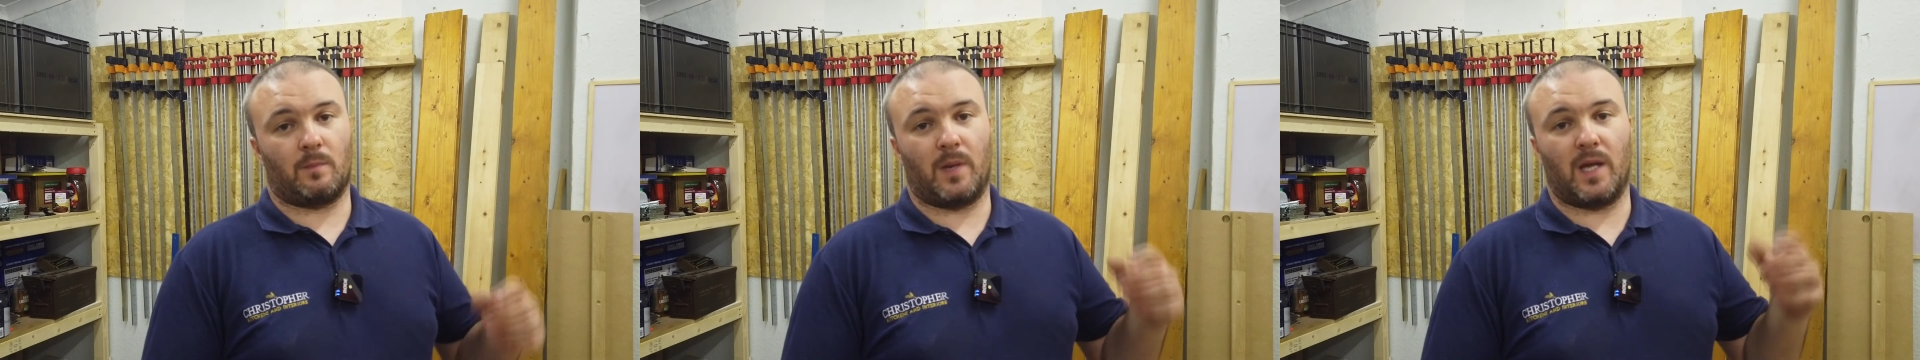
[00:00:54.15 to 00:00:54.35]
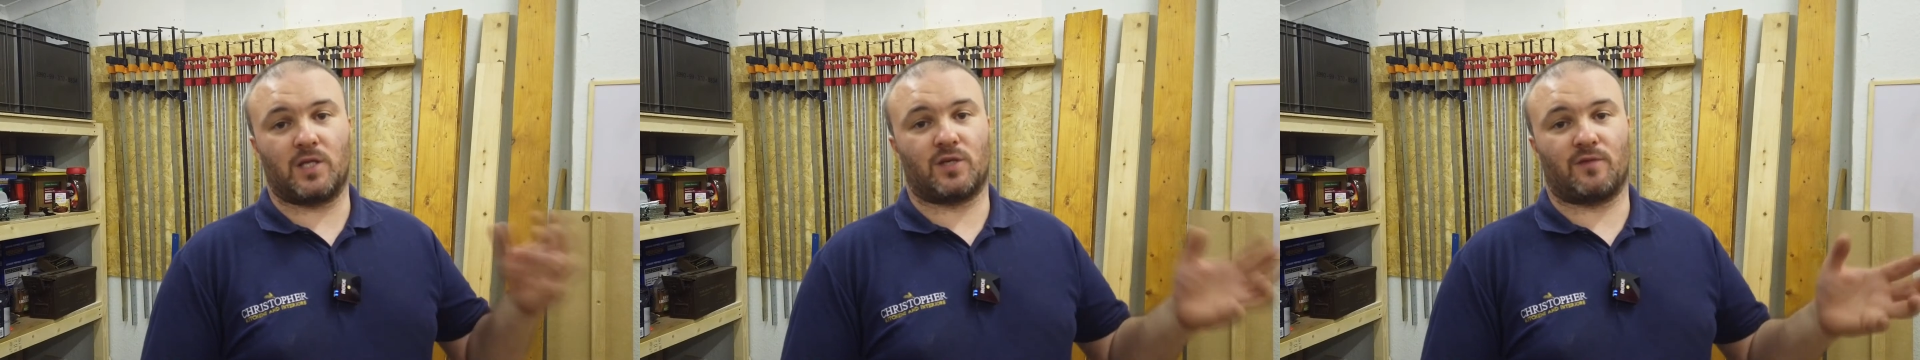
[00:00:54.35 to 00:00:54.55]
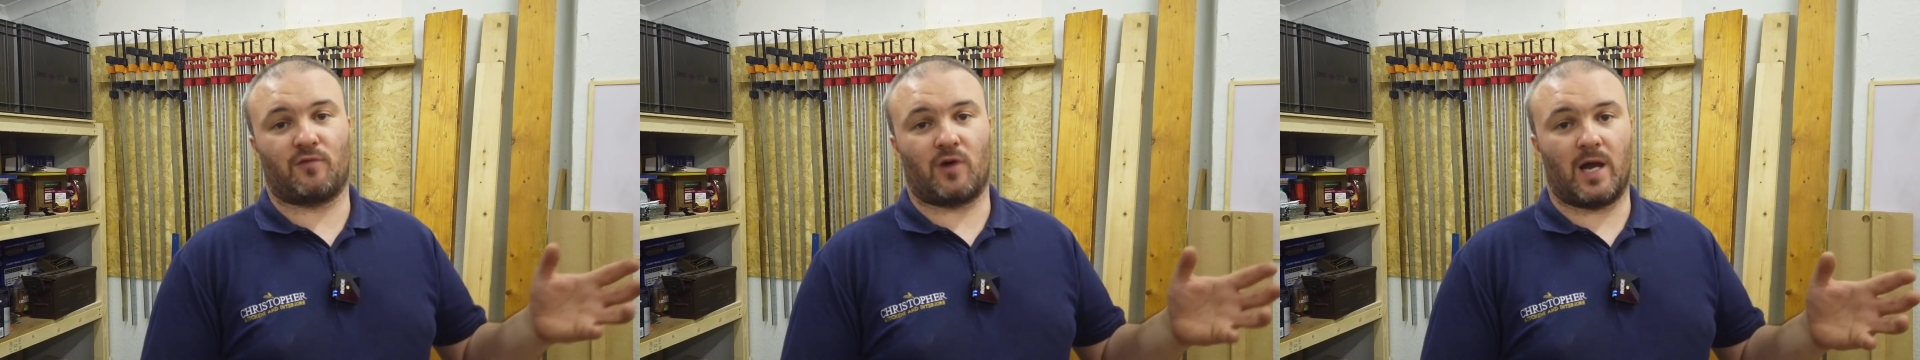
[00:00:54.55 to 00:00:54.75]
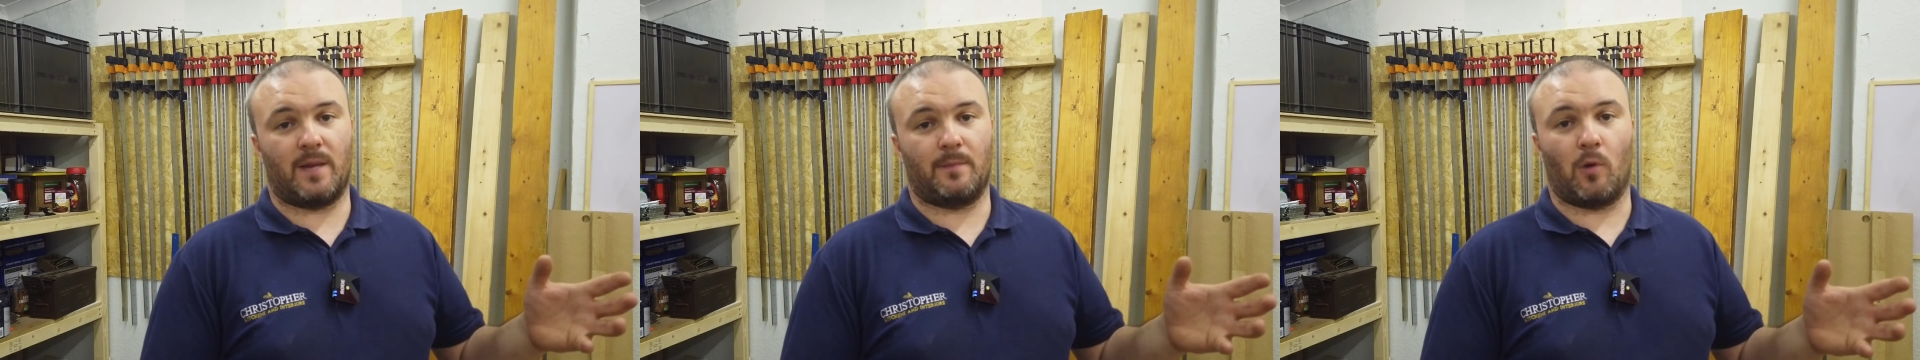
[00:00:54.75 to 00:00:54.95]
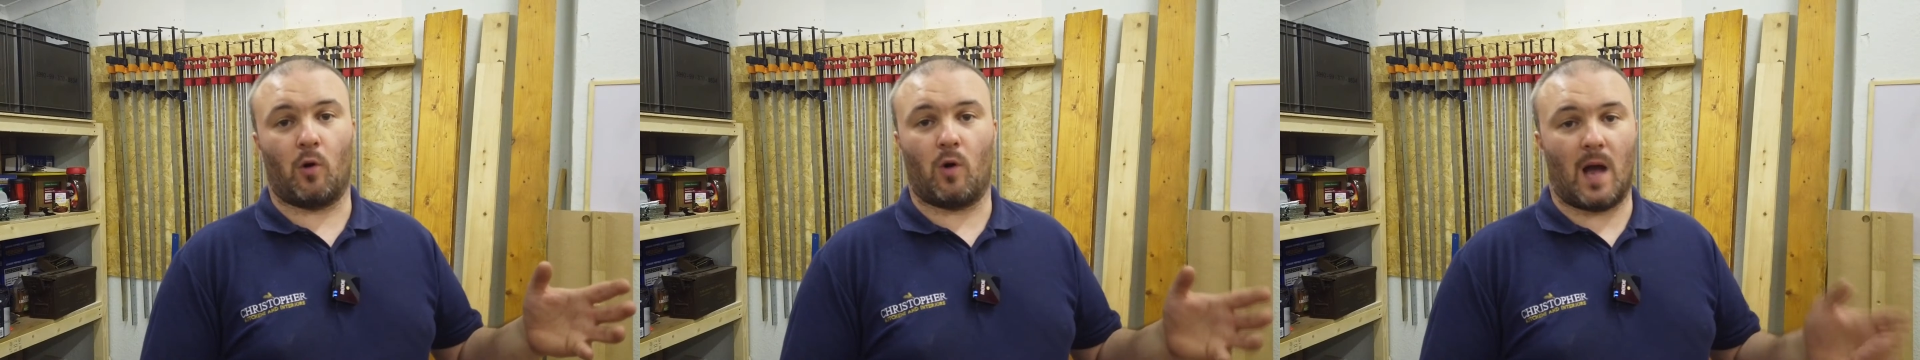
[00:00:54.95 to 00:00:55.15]
picture
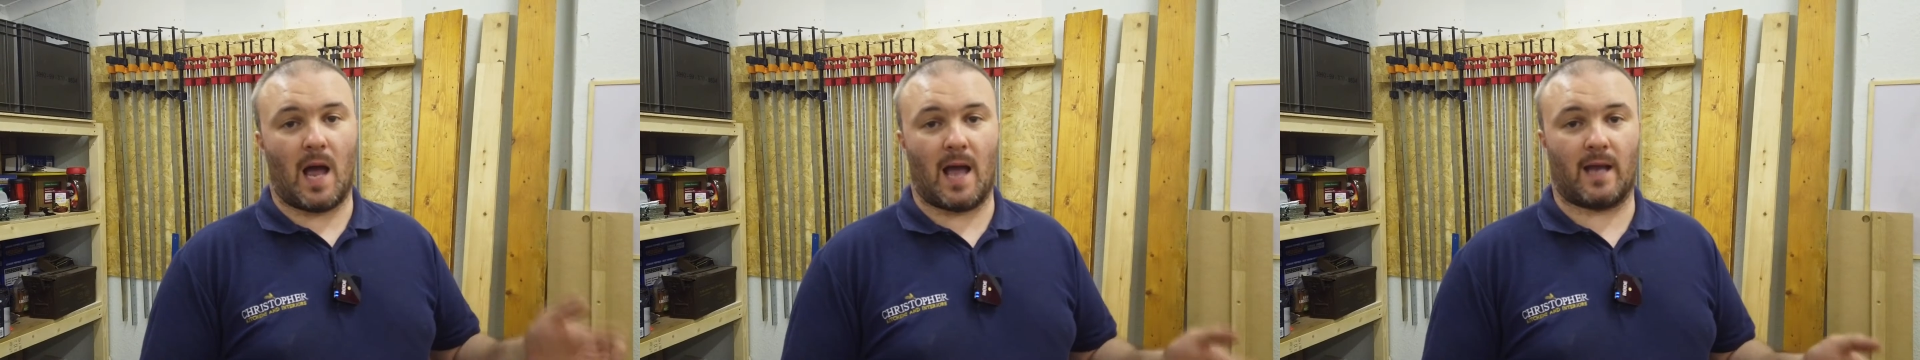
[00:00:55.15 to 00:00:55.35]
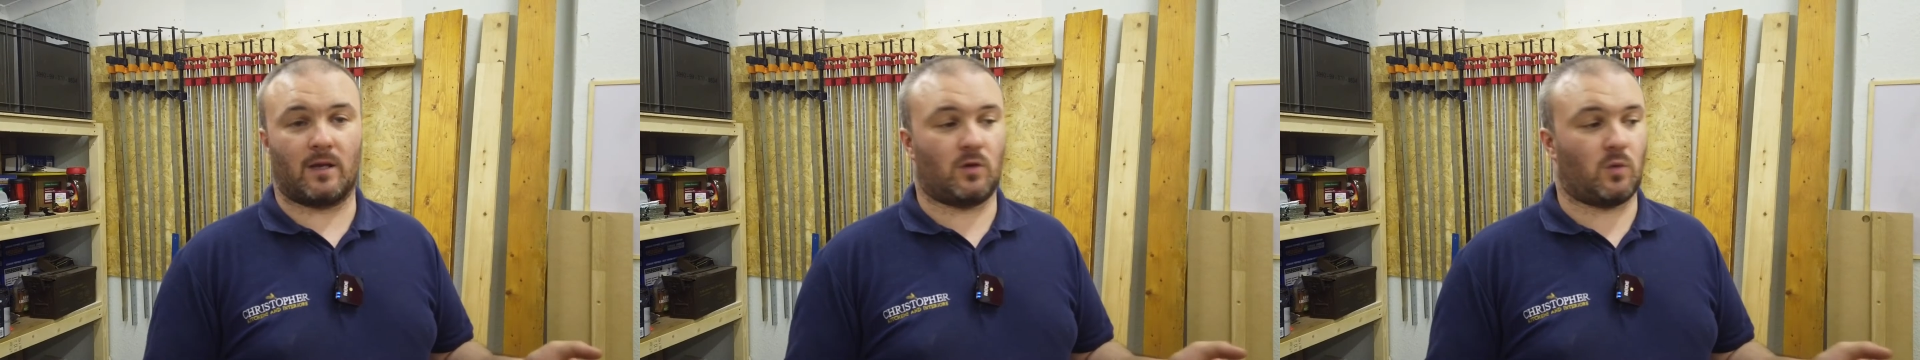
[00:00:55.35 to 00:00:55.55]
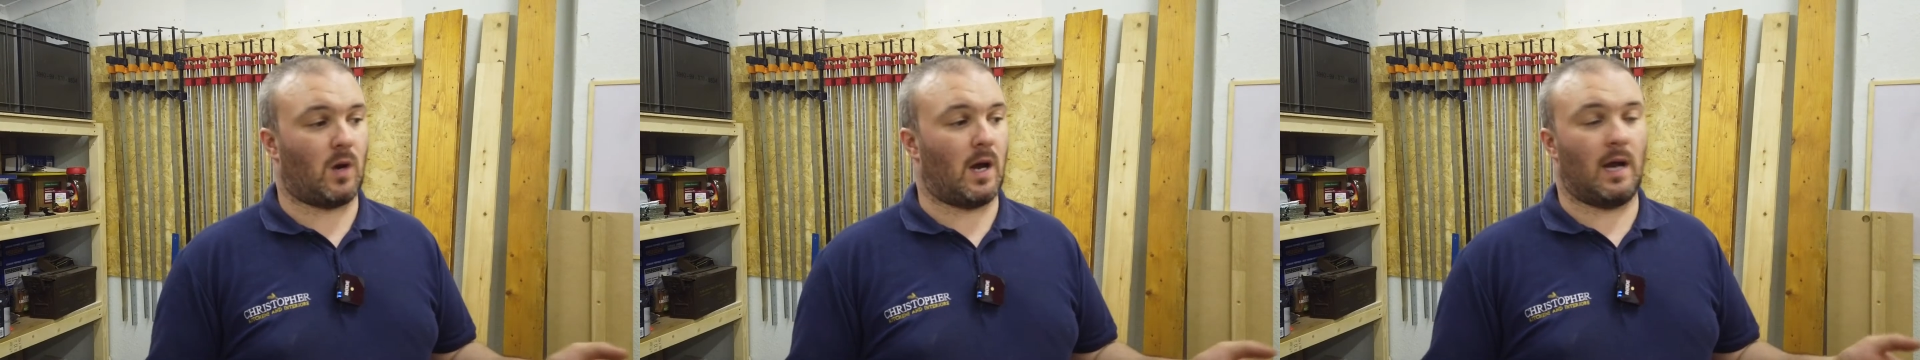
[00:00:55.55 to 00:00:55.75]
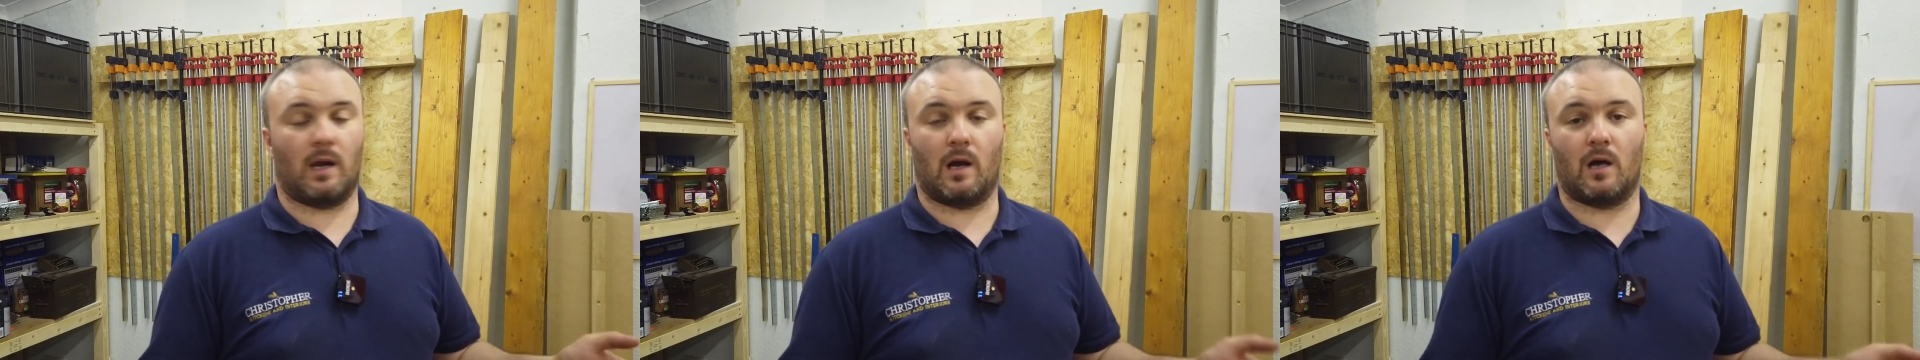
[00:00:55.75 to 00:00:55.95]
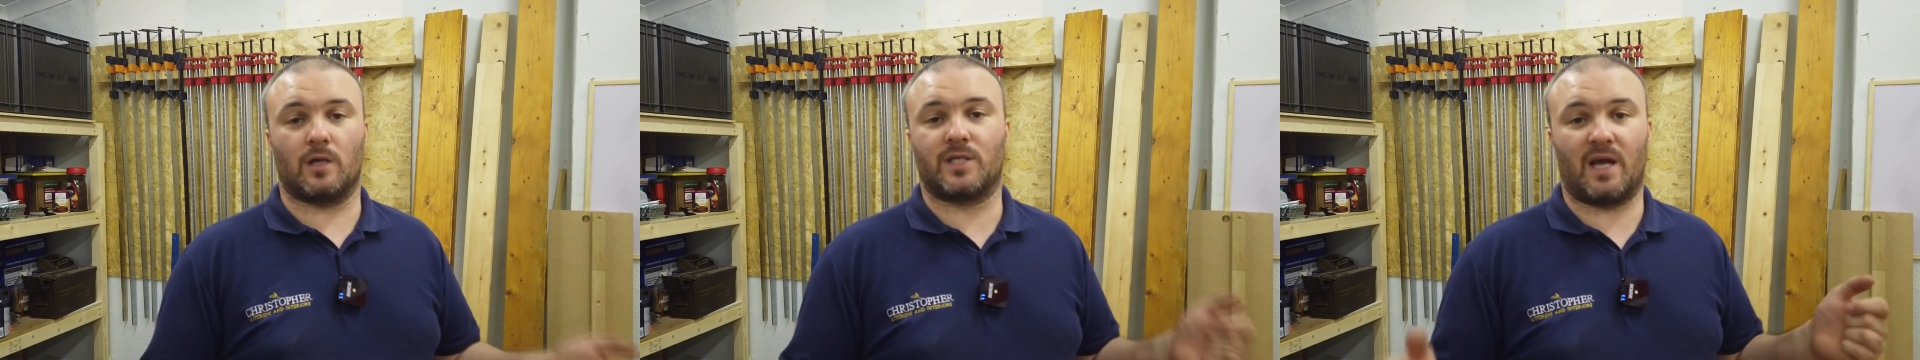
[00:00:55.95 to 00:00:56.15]
frame or hang quite a
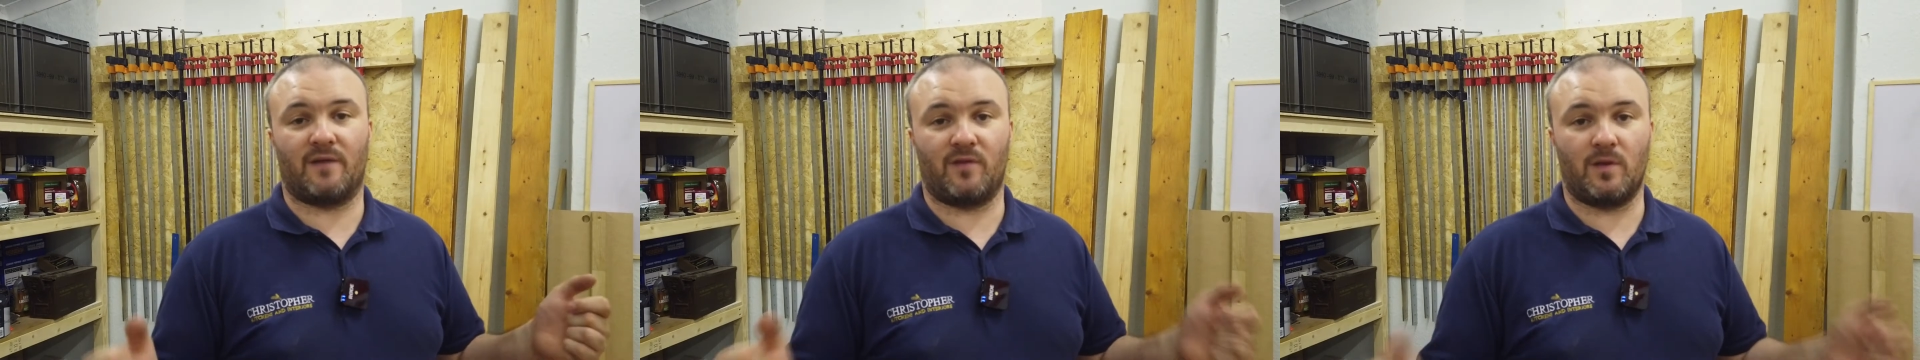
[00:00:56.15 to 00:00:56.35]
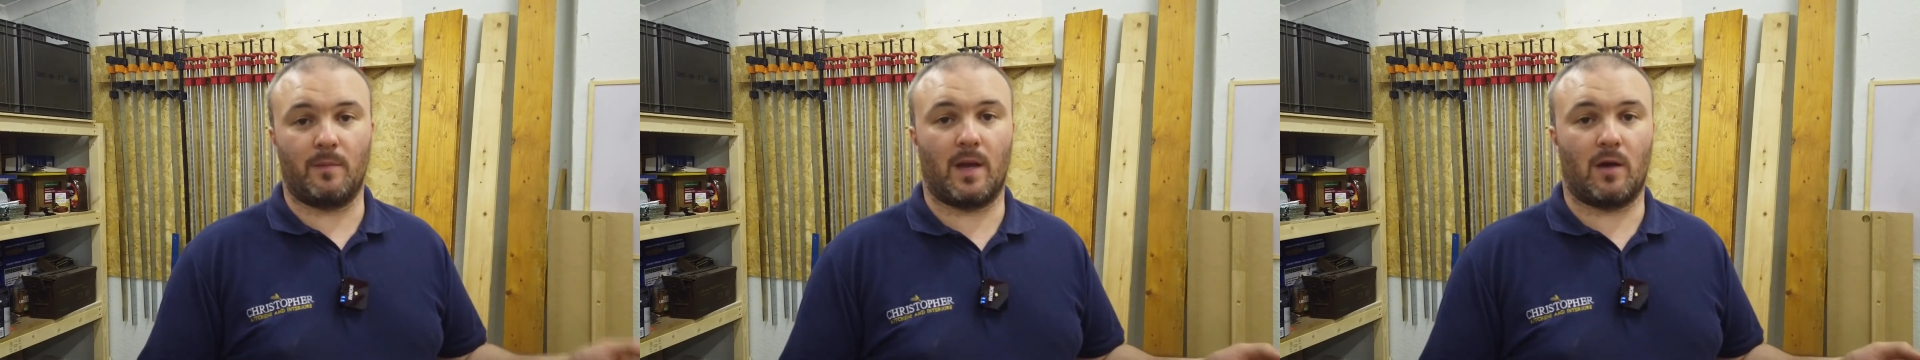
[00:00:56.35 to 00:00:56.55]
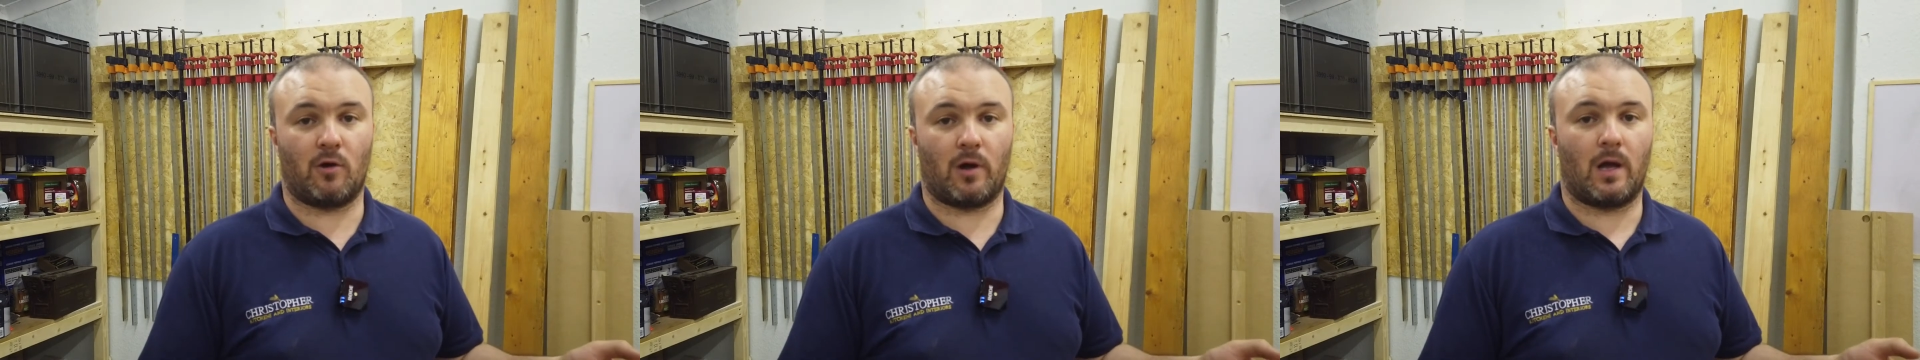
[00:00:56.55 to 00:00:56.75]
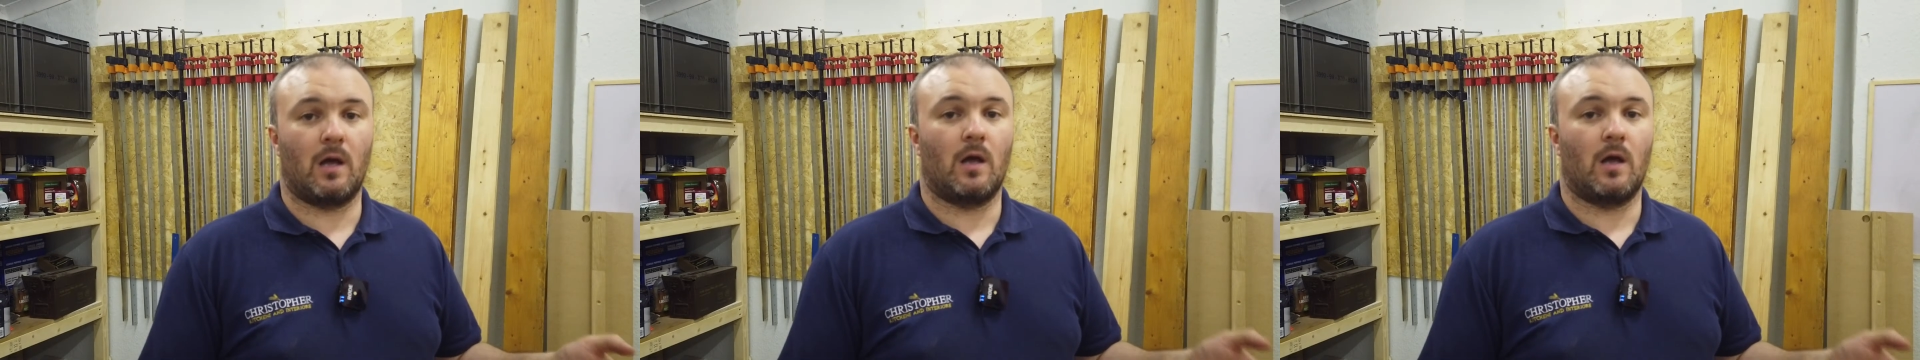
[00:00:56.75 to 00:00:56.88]
large heavy mirror,